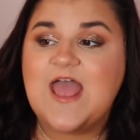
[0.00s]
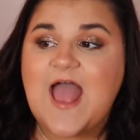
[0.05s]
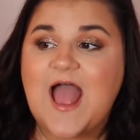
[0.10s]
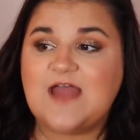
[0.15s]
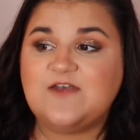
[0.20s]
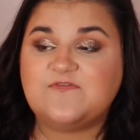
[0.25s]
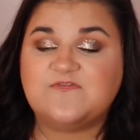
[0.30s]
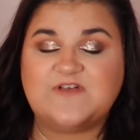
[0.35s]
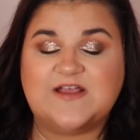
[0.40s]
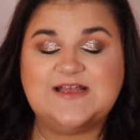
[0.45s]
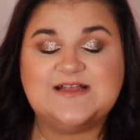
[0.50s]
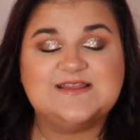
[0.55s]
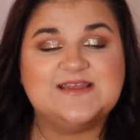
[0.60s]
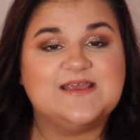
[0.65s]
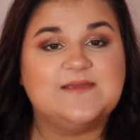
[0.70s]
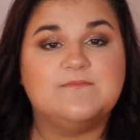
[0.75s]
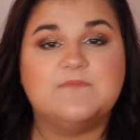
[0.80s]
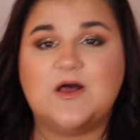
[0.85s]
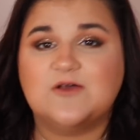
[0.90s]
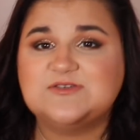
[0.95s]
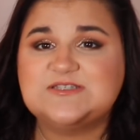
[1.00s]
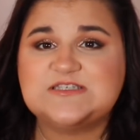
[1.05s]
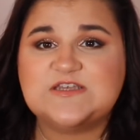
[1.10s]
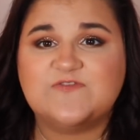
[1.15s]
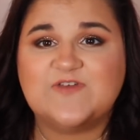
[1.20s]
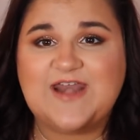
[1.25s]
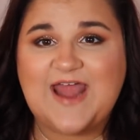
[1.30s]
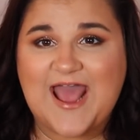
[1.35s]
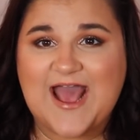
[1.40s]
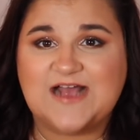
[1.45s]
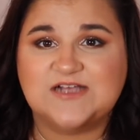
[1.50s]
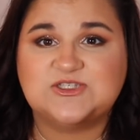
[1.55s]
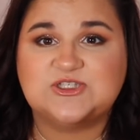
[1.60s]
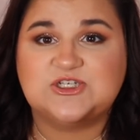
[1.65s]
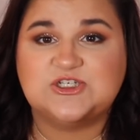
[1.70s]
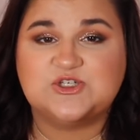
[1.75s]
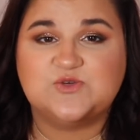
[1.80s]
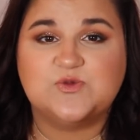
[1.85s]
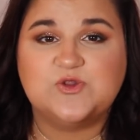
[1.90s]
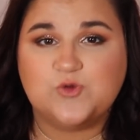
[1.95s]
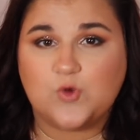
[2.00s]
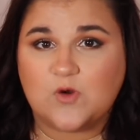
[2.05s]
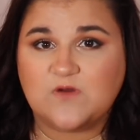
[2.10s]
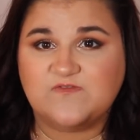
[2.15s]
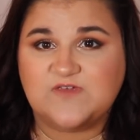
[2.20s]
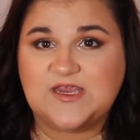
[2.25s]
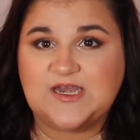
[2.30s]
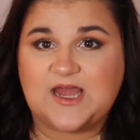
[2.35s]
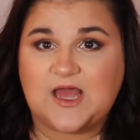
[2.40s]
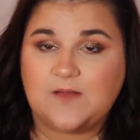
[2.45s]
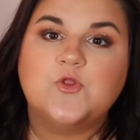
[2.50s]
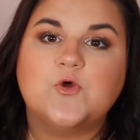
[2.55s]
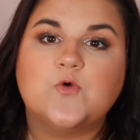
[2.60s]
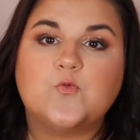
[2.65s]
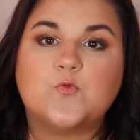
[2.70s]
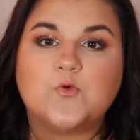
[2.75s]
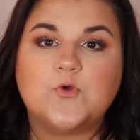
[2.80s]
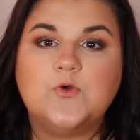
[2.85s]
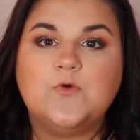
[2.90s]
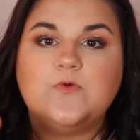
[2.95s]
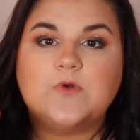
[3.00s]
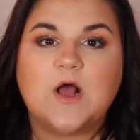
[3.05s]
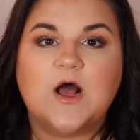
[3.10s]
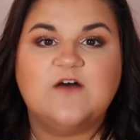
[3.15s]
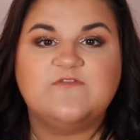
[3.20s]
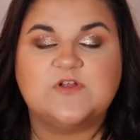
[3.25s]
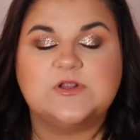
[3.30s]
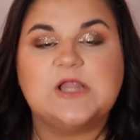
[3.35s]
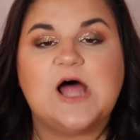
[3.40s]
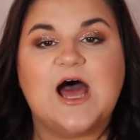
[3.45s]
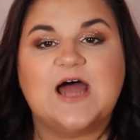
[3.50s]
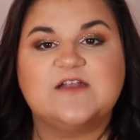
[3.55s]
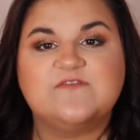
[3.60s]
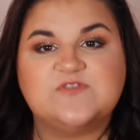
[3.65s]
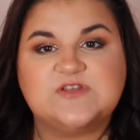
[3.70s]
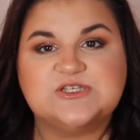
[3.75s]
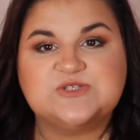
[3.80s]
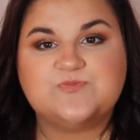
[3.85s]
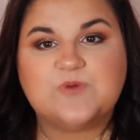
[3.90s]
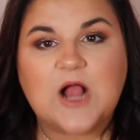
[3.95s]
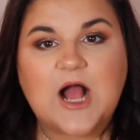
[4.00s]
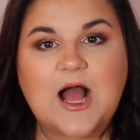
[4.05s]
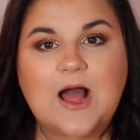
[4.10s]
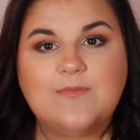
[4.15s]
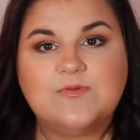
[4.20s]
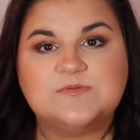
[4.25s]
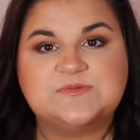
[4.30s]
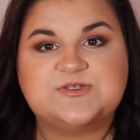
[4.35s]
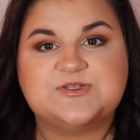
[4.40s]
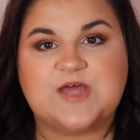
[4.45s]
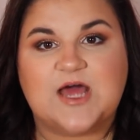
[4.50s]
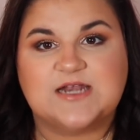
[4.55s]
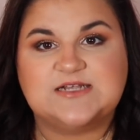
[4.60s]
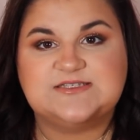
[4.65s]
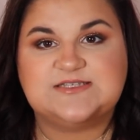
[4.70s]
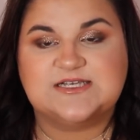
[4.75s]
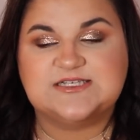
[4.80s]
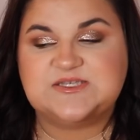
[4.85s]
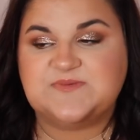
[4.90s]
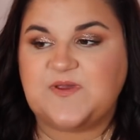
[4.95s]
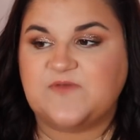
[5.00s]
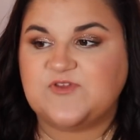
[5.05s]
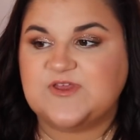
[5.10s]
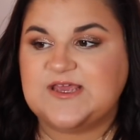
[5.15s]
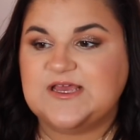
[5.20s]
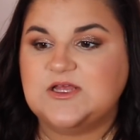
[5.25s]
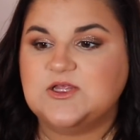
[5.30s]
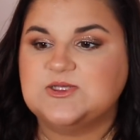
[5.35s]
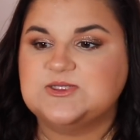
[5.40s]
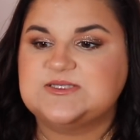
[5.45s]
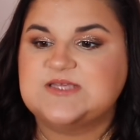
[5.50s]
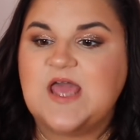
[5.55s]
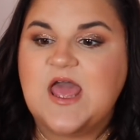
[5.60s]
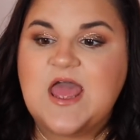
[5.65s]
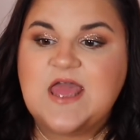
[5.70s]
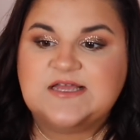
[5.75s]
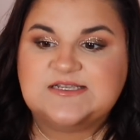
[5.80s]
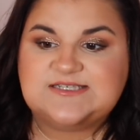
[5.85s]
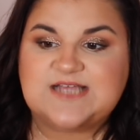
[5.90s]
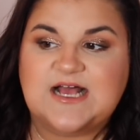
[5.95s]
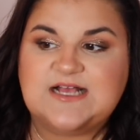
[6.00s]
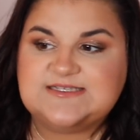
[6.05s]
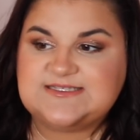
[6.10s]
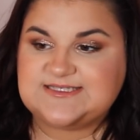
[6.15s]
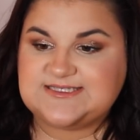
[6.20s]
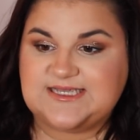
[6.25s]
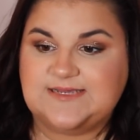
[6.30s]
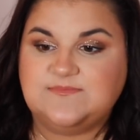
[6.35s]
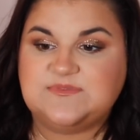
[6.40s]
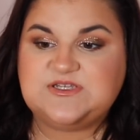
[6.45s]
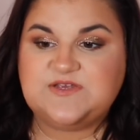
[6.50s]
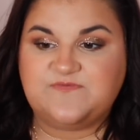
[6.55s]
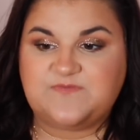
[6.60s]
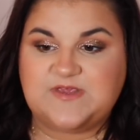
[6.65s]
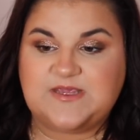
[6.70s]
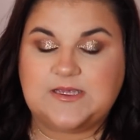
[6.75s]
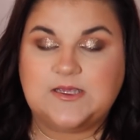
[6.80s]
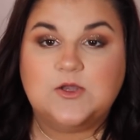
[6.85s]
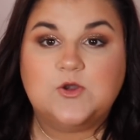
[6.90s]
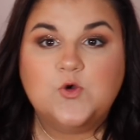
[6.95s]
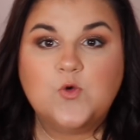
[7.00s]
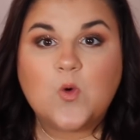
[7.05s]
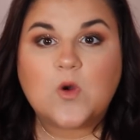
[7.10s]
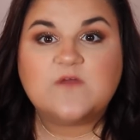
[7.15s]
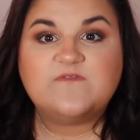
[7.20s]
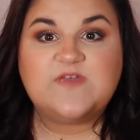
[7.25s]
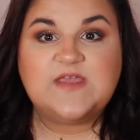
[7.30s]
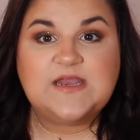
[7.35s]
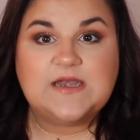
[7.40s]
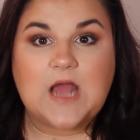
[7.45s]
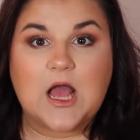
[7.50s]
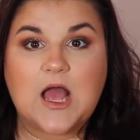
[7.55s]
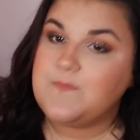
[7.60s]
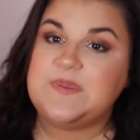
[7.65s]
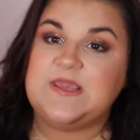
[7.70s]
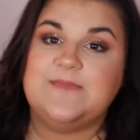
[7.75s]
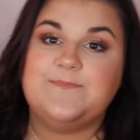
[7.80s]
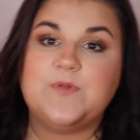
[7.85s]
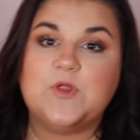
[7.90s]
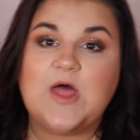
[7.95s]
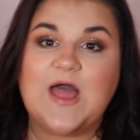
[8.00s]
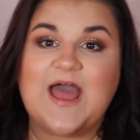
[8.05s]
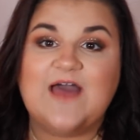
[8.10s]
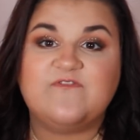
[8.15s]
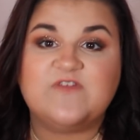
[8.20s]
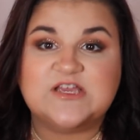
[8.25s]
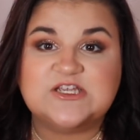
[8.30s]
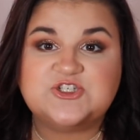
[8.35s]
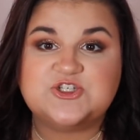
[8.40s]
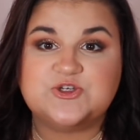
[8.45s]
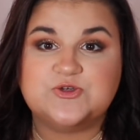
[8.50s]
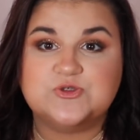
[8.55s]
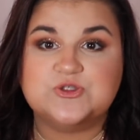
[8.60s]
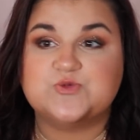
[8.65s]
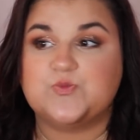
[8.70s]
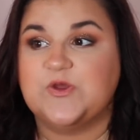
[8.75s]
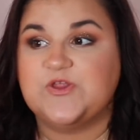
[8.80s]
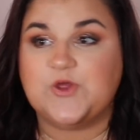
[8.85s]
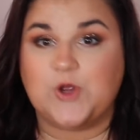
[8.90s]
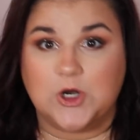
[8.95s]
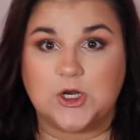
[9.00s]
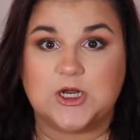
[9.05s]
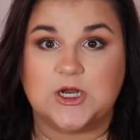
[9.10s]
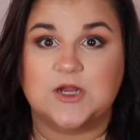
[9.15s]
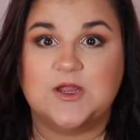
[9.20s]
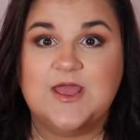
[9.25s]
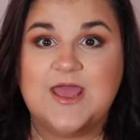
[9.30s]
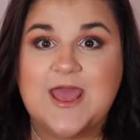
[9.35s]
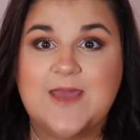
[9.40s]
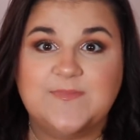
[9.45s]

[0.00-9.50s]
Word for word: And frankly, most of it has to do with Norvina. The root of a lot of these problems with Anastasia Beverly Hills does seem to be Norvina. People have issues with her.